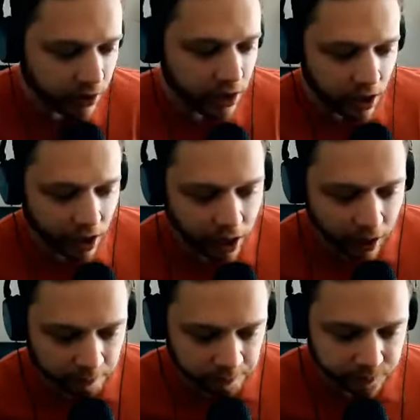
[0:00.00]
Yeah.
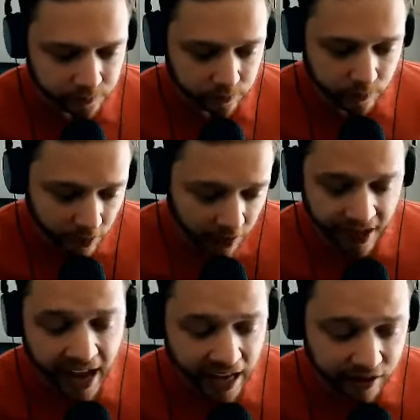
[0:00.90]
Um,
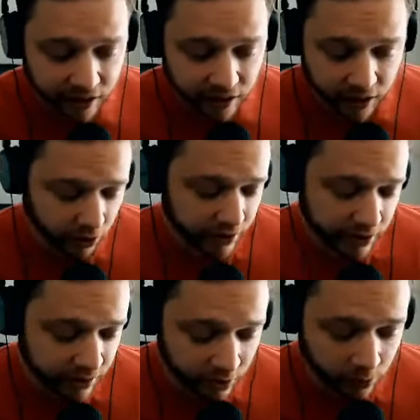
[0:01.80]
that so I
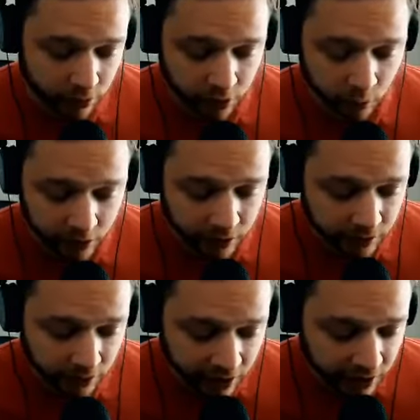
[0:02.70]
didn't think we were going to win
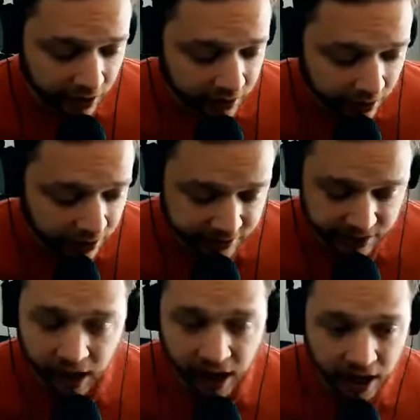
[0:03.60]
it, and, and and the
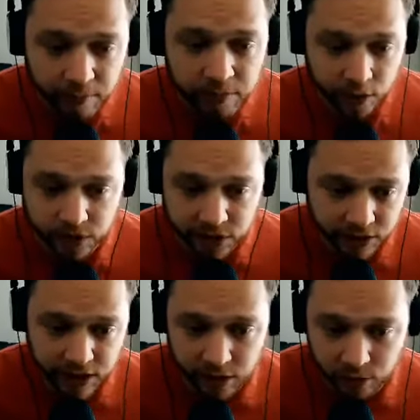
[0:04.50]
time that it was going to
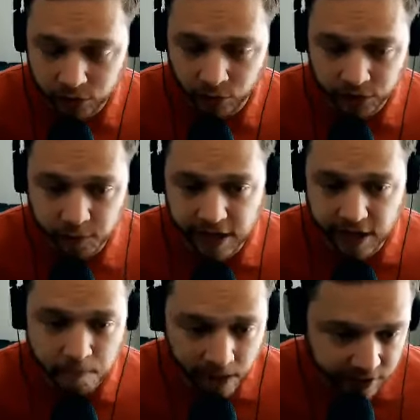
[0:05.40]
take was going to be
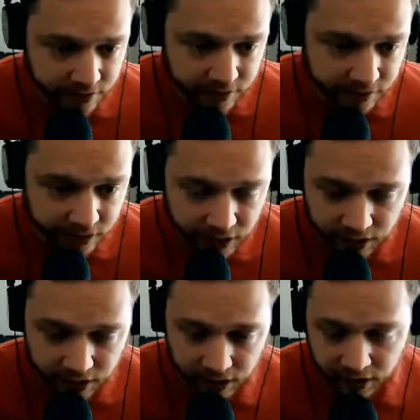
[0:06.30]
immense.
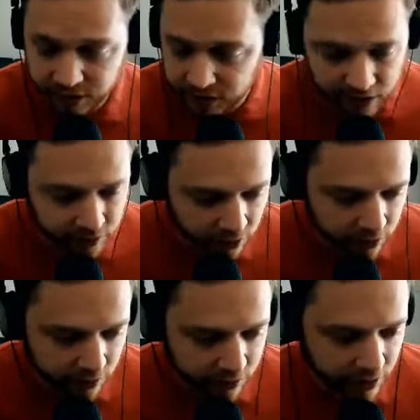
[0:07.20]
And I just said,
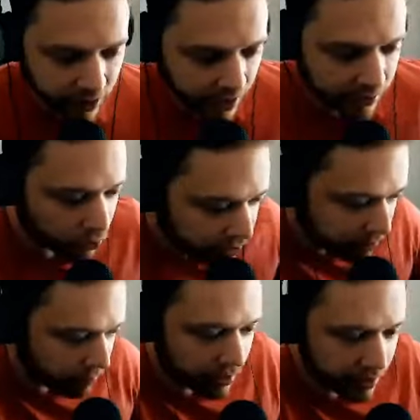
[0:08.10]
look, I looked at
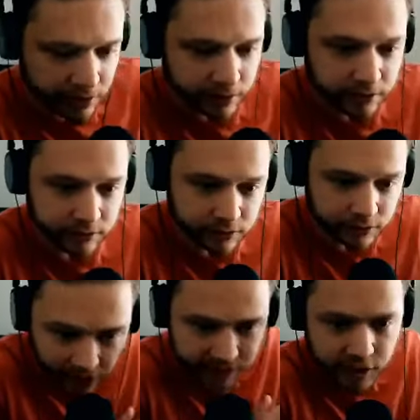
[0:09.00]
my
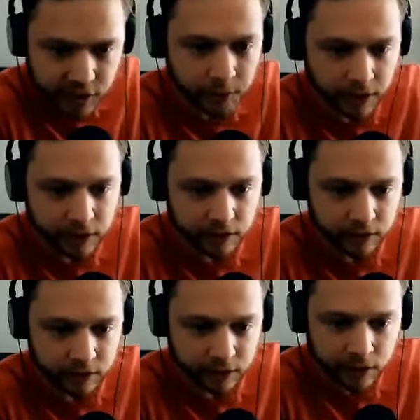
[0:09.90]
ICP.
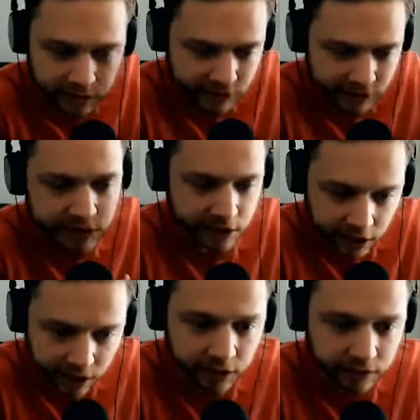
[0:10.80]
This isn't
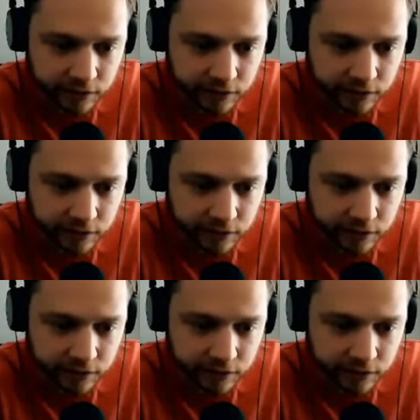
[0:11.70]
in it.